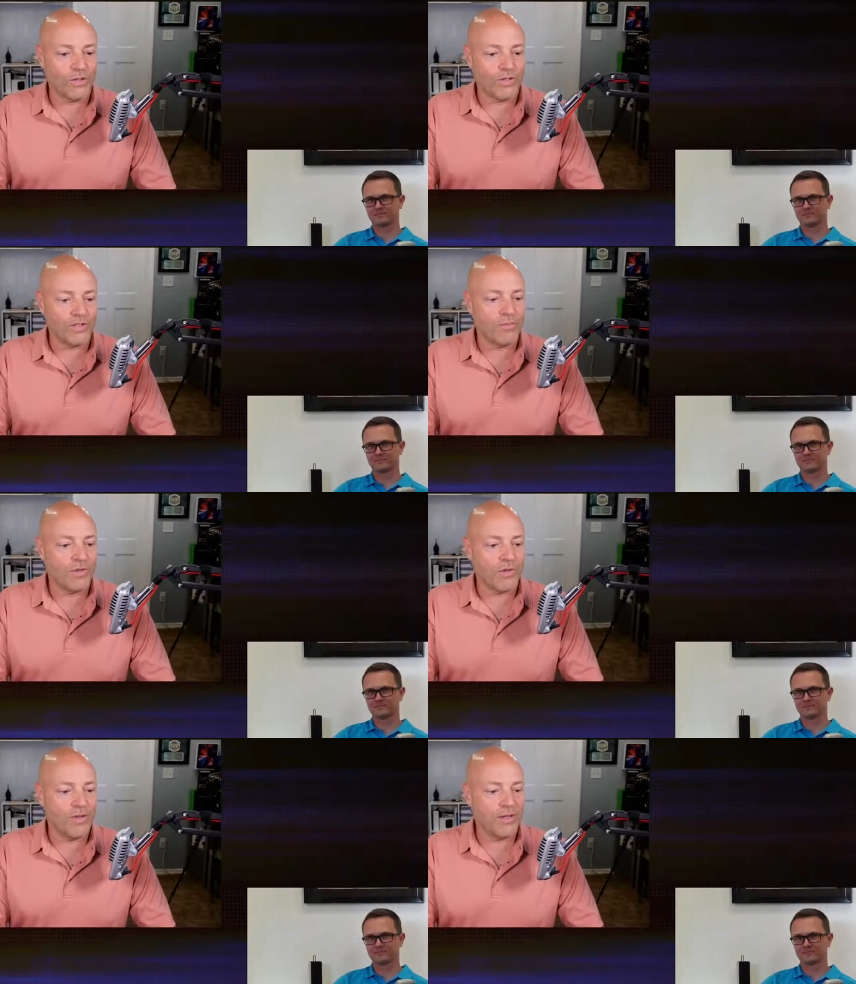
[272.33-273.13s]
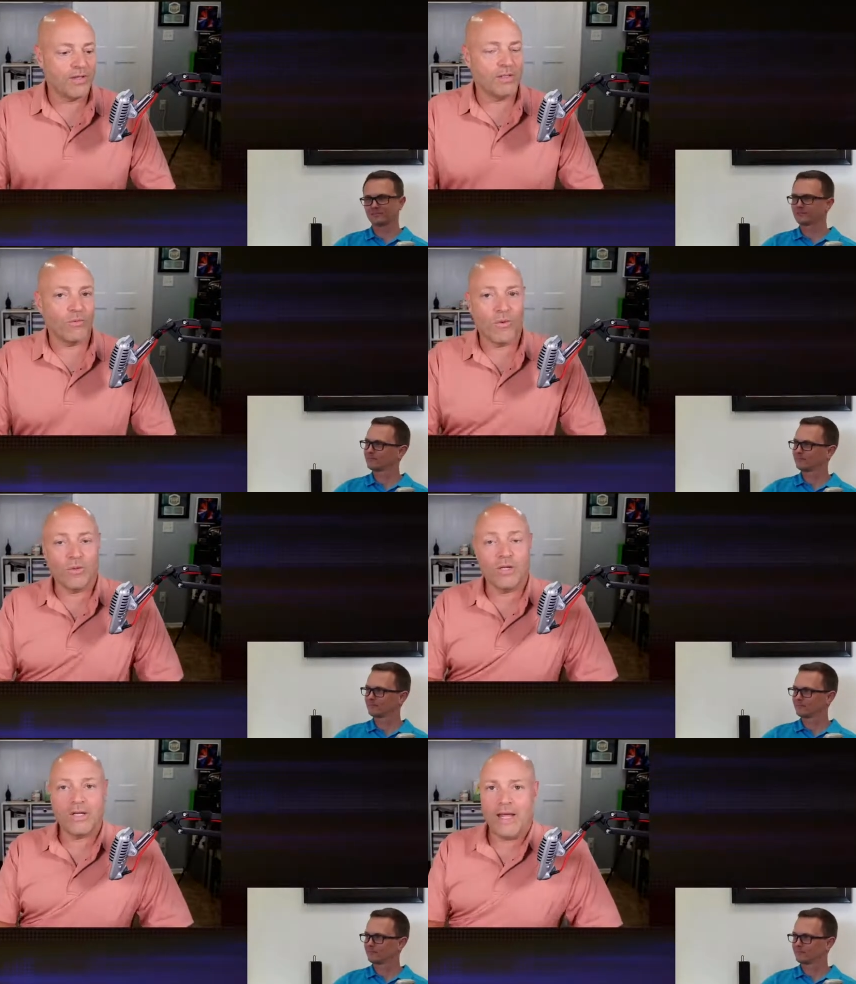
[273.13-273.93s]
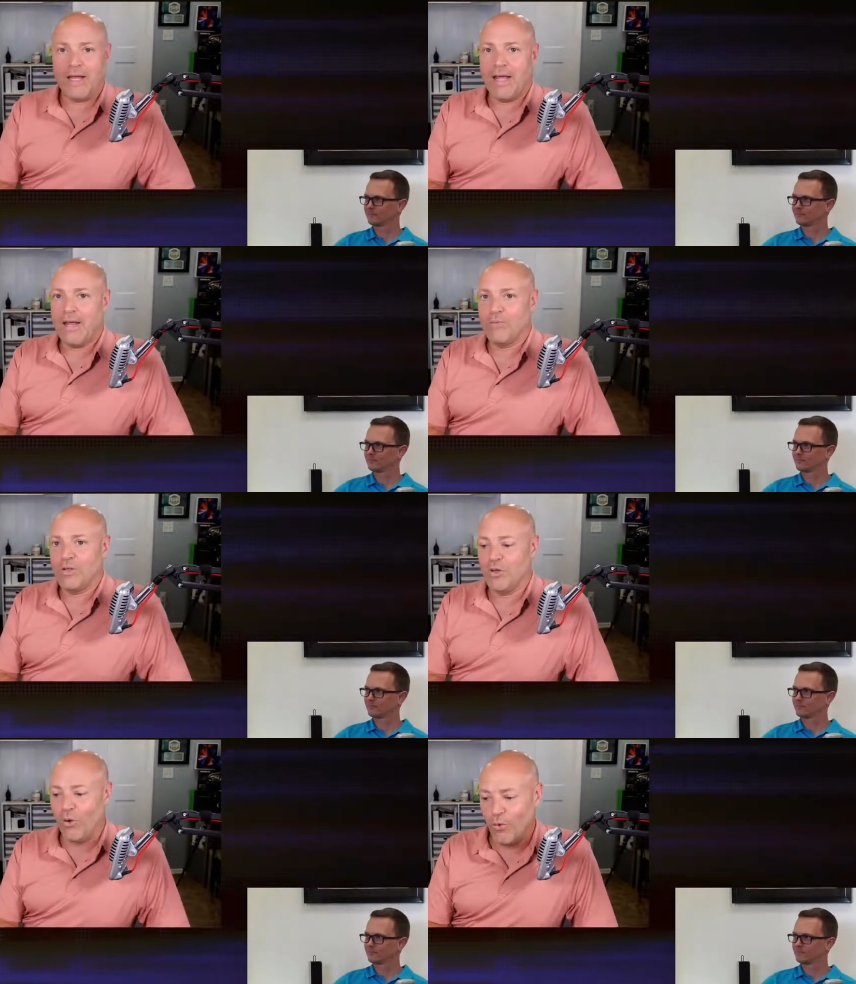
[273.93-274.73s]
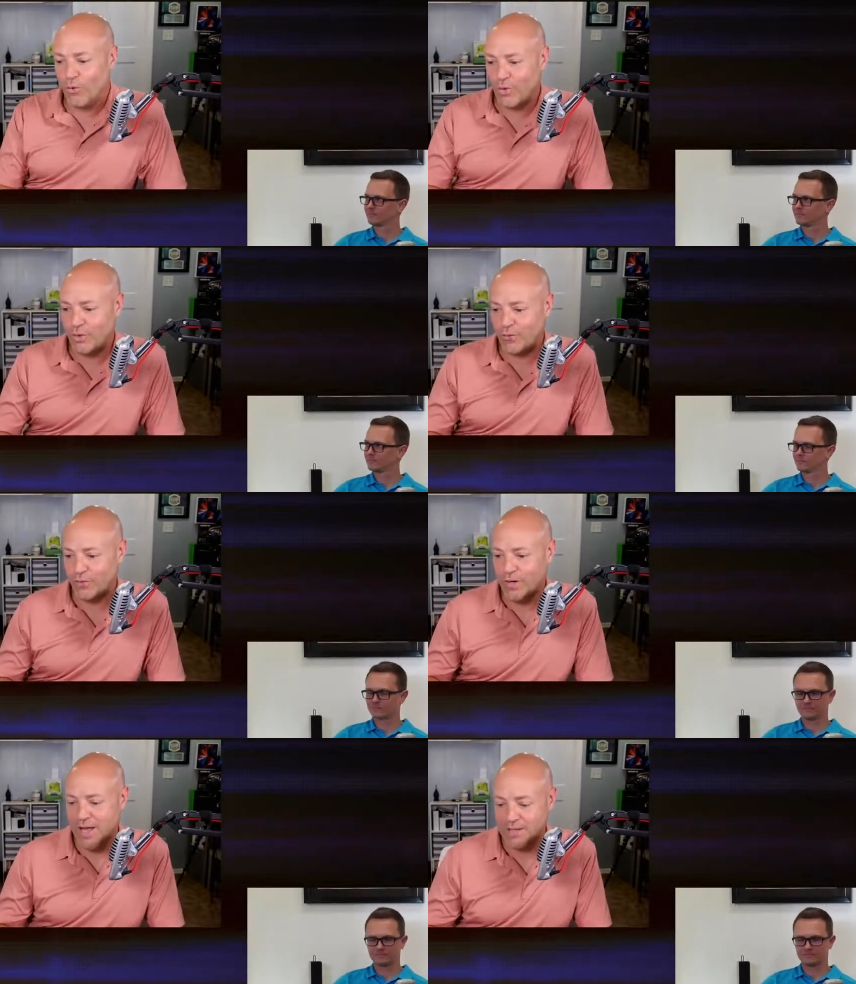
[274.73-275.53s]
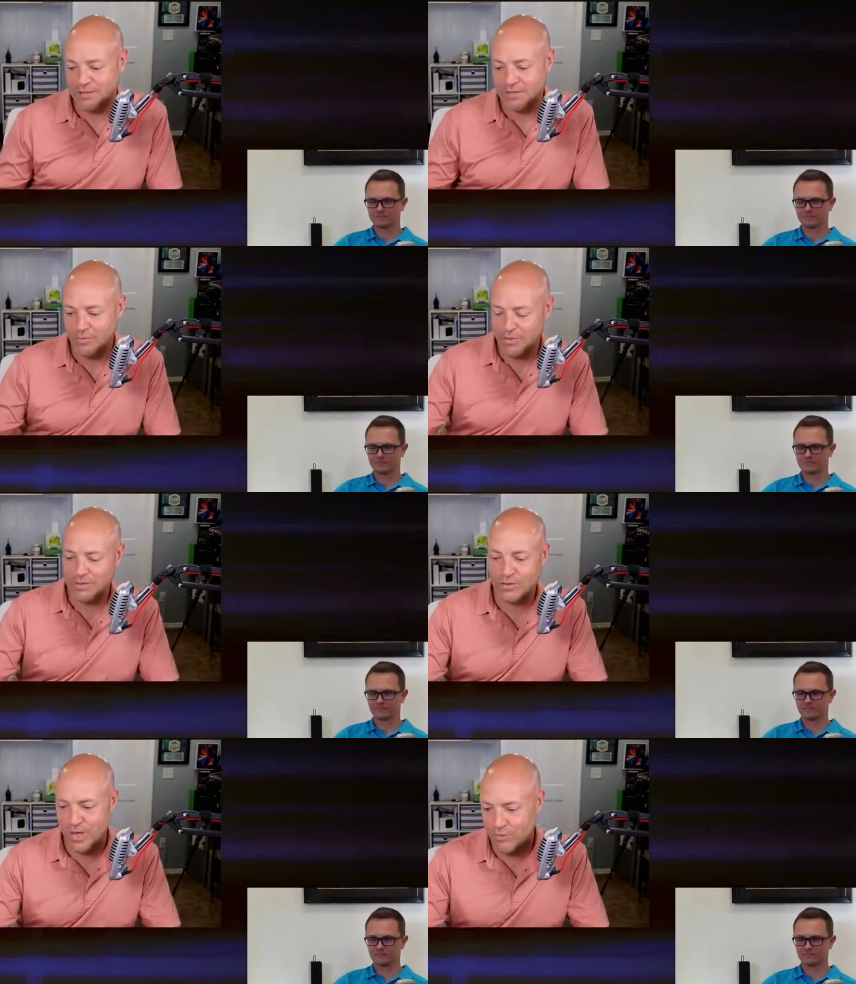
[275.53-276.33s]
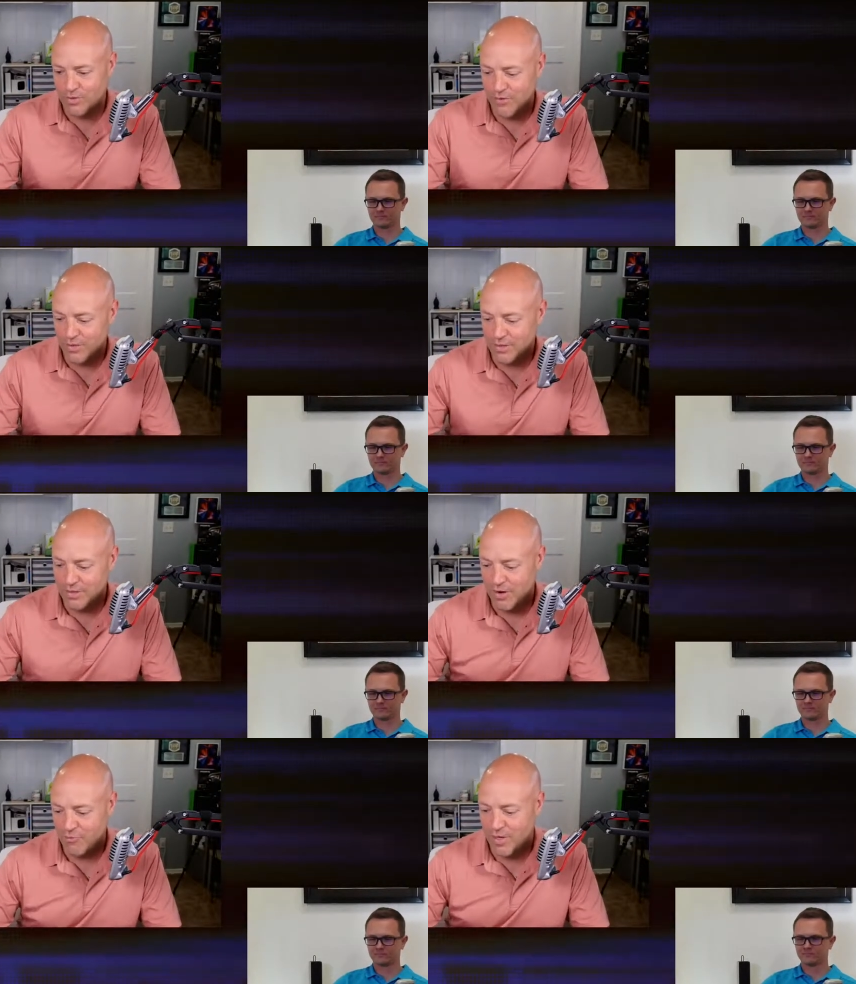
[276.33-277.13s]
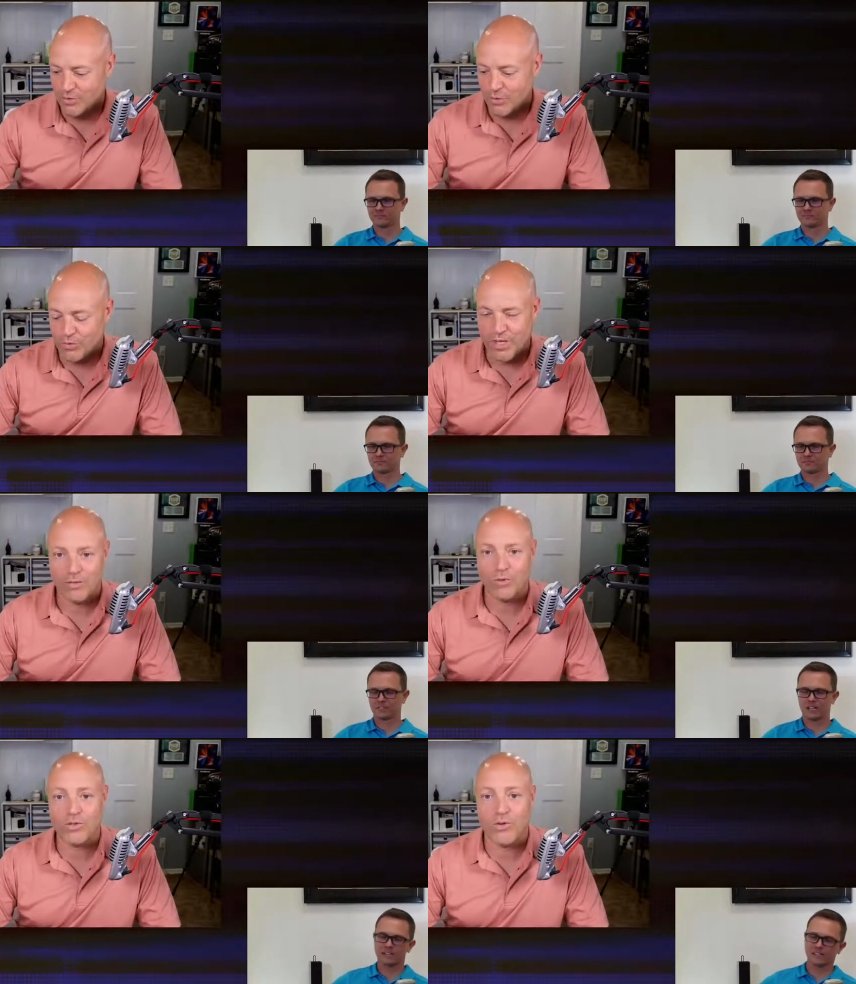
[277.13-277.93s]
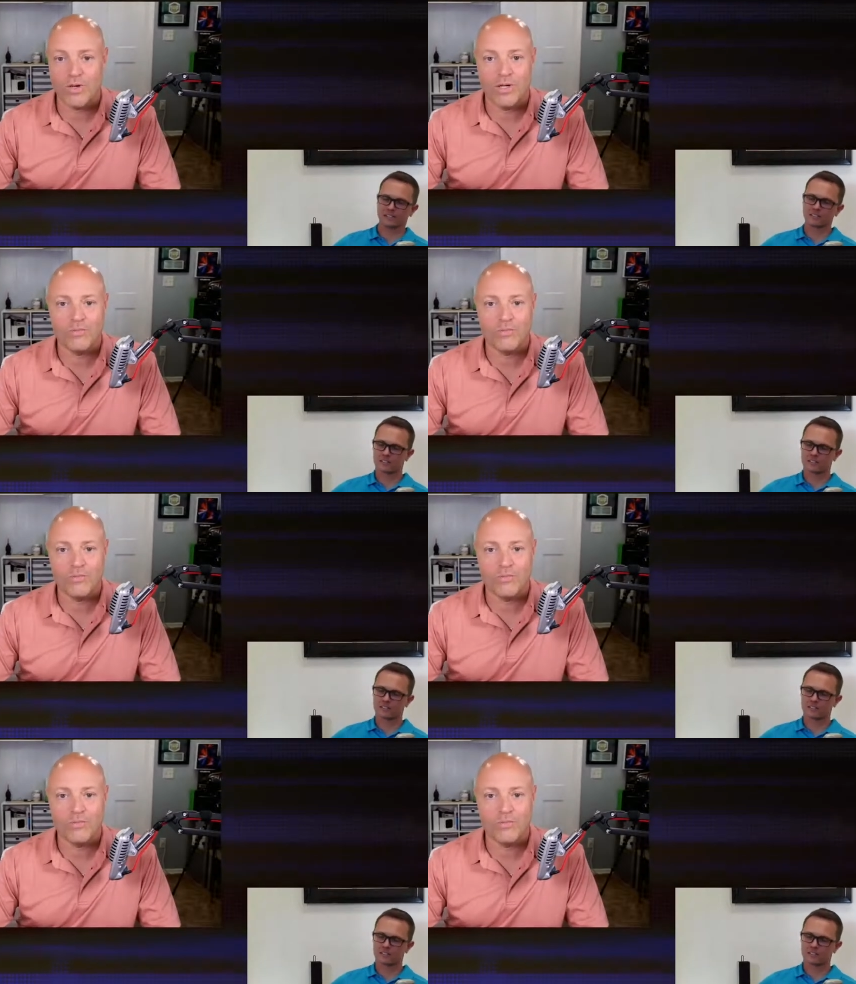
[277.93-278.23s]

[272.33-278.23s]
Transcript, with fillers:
Speaker 1: some of the things that we were looking at, and we totally forgot something. So that was definitely the Jeff Bezos and what's ah, going oh, yes.